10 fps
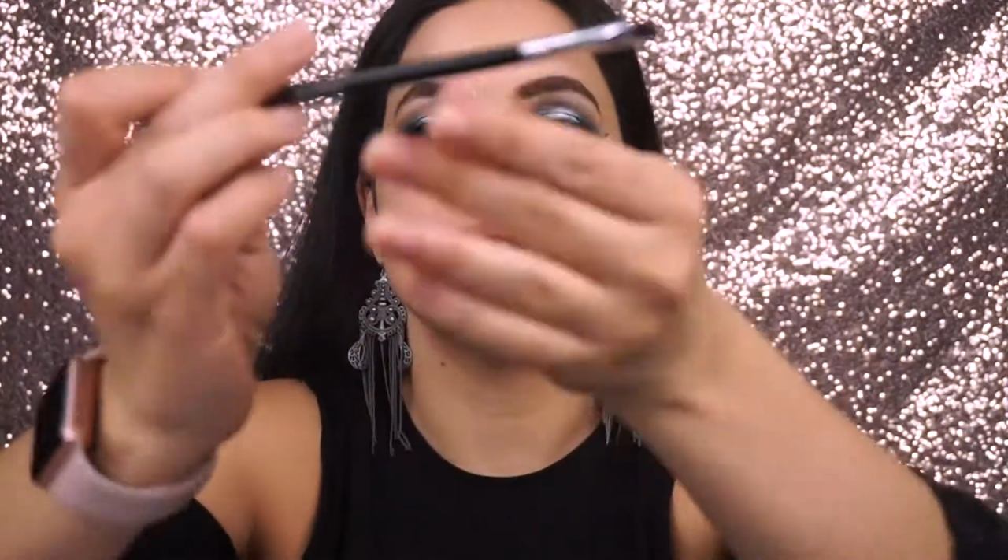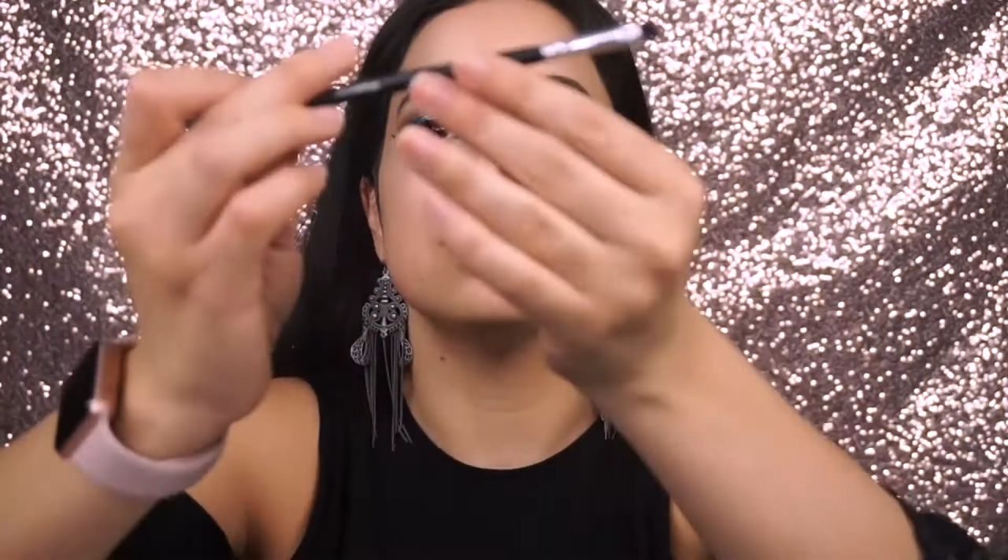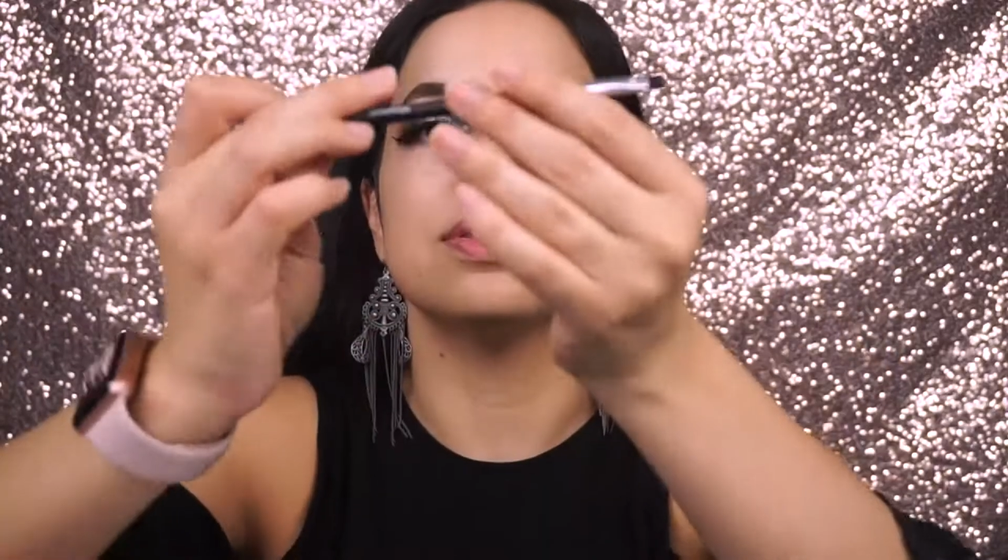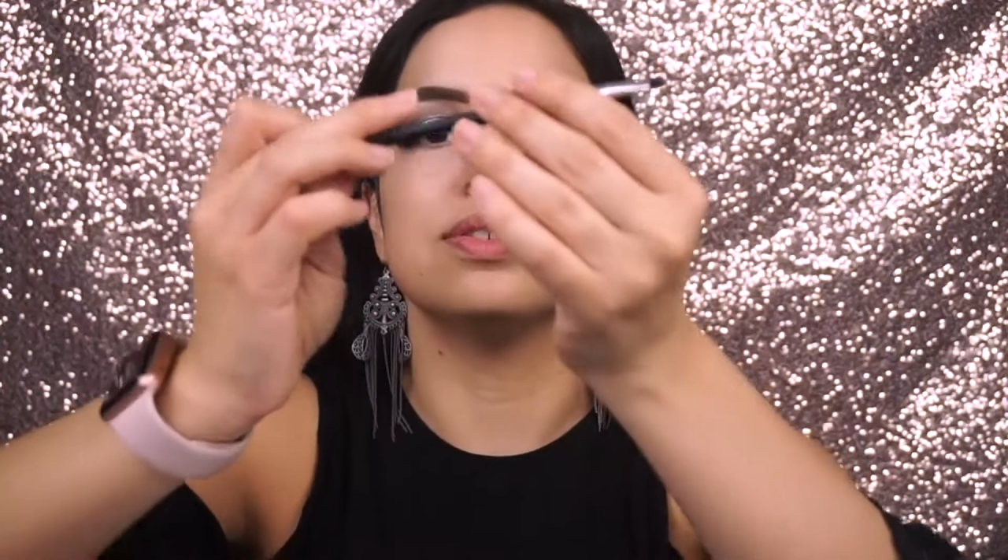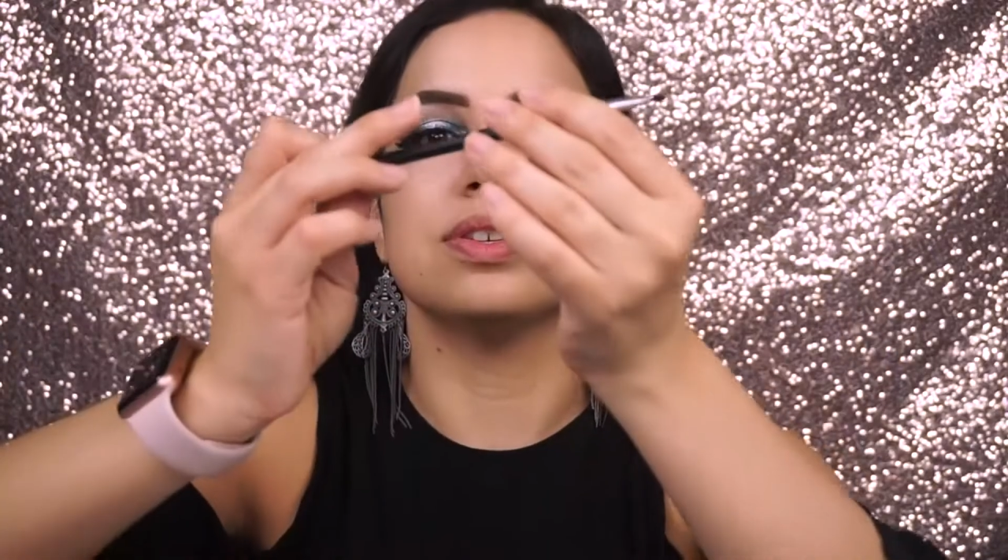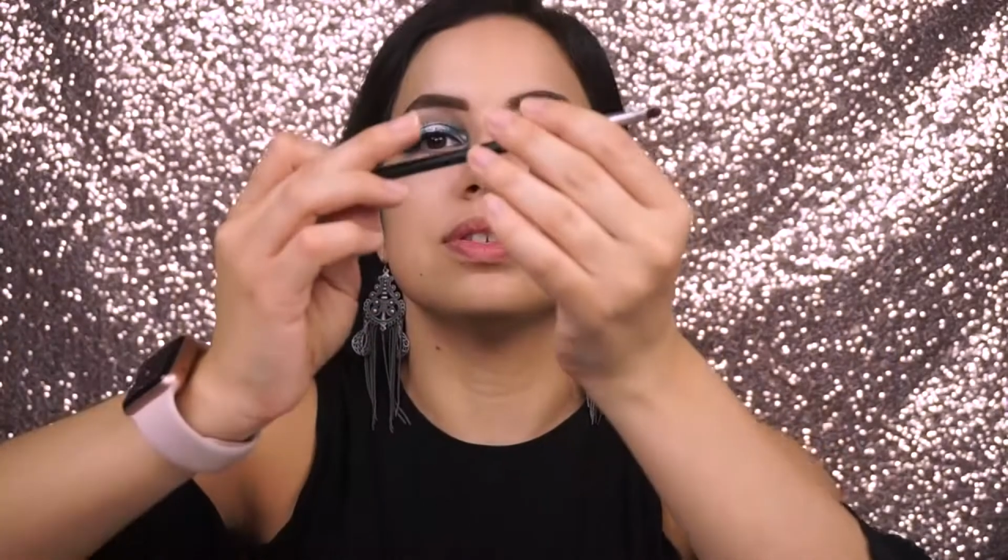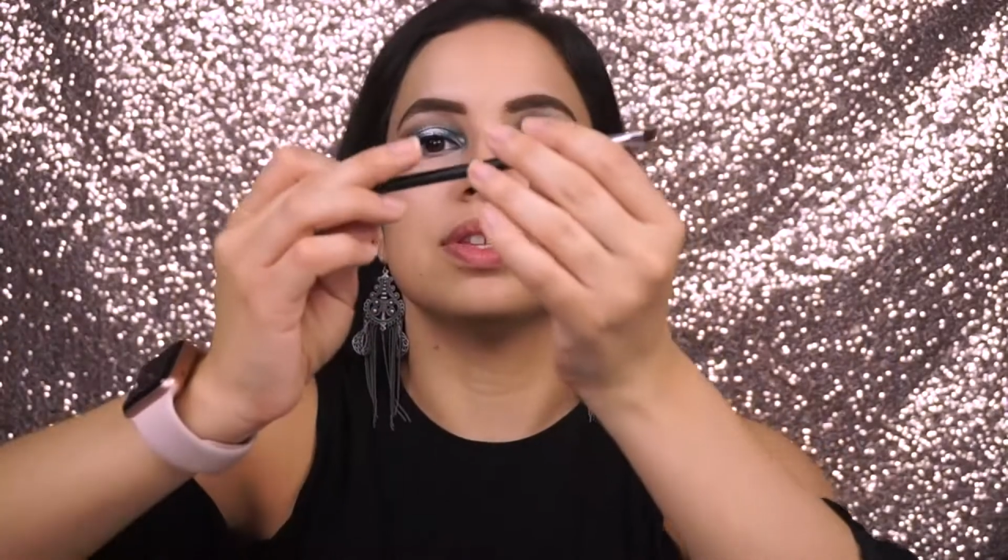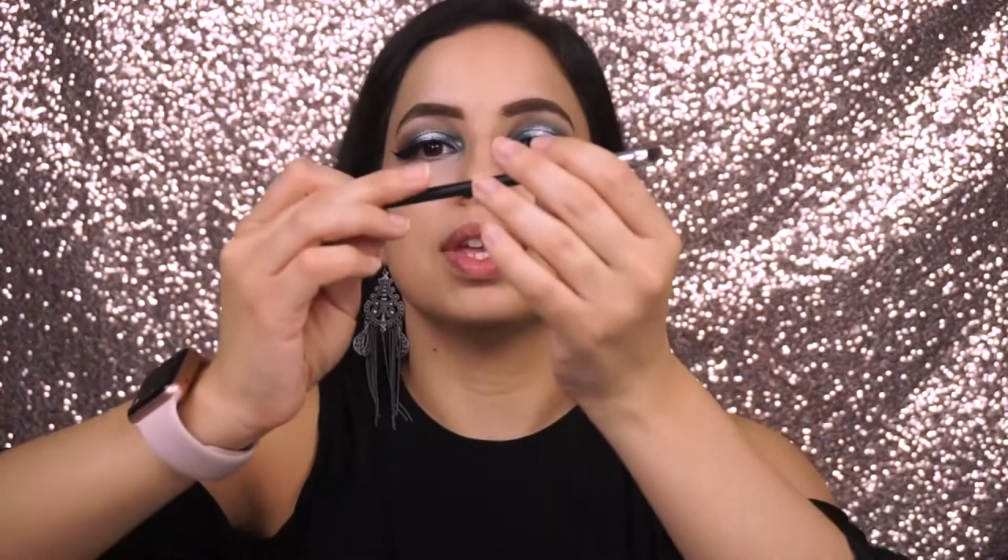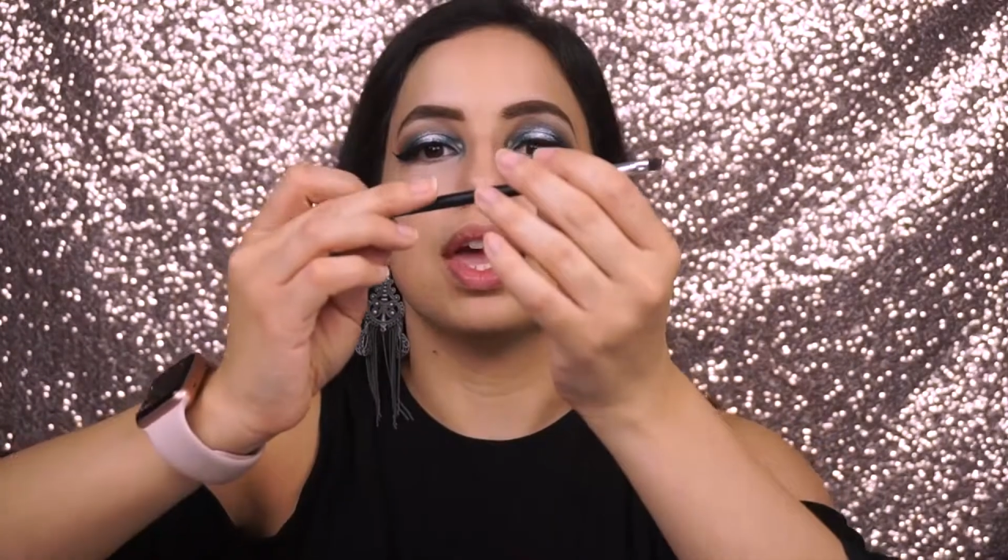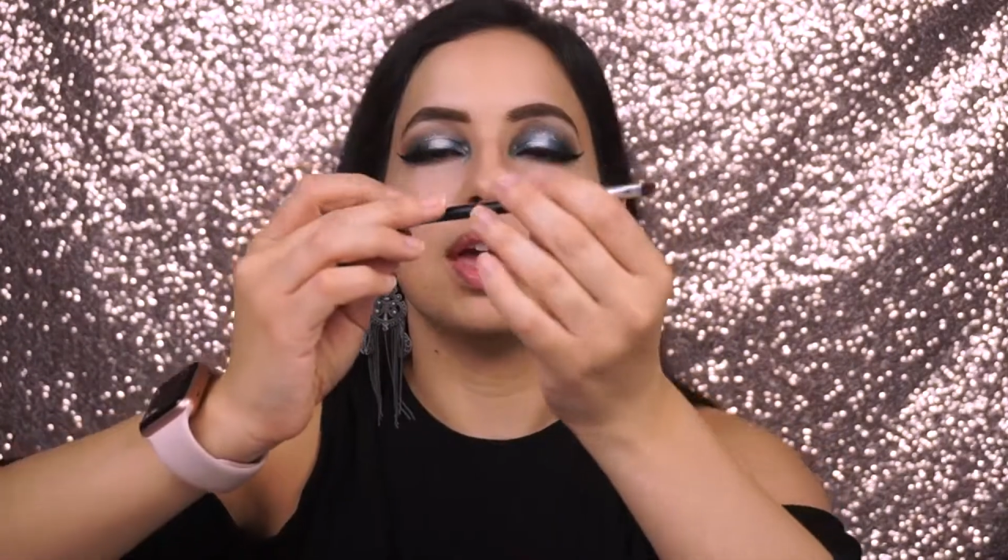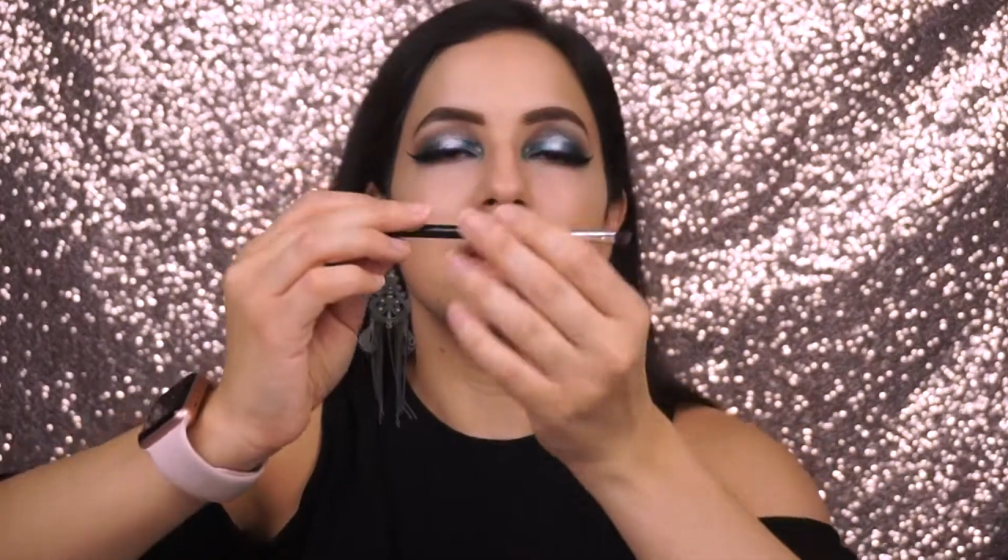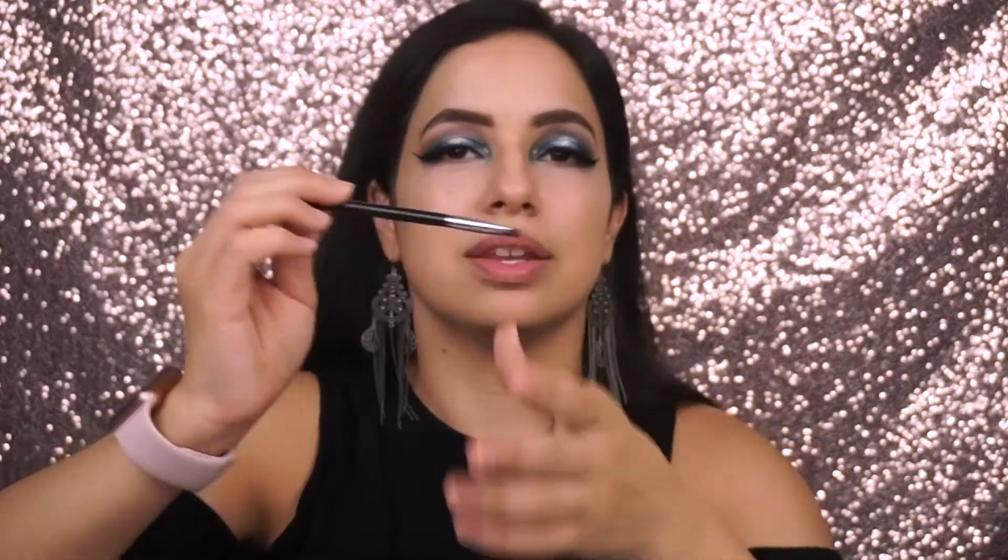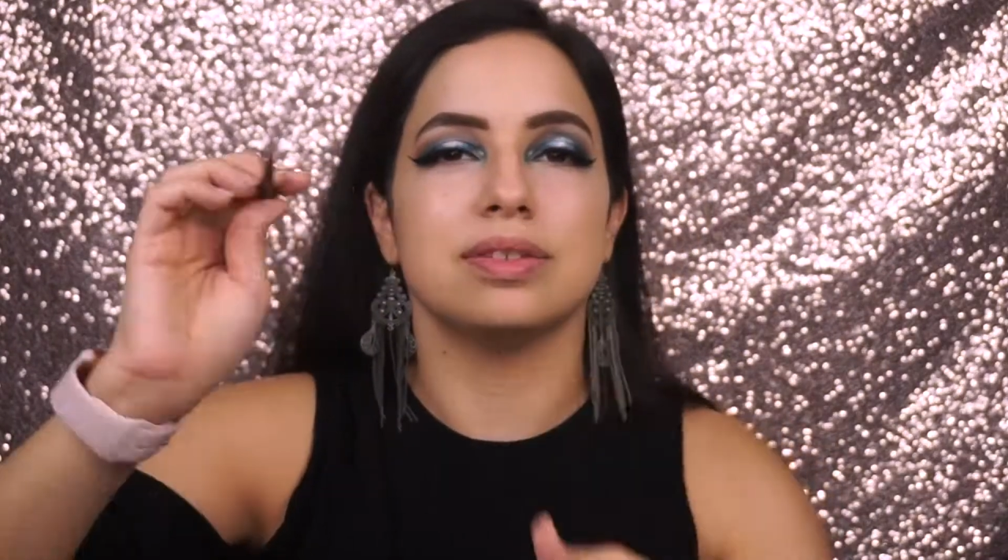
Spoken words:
This is just, again,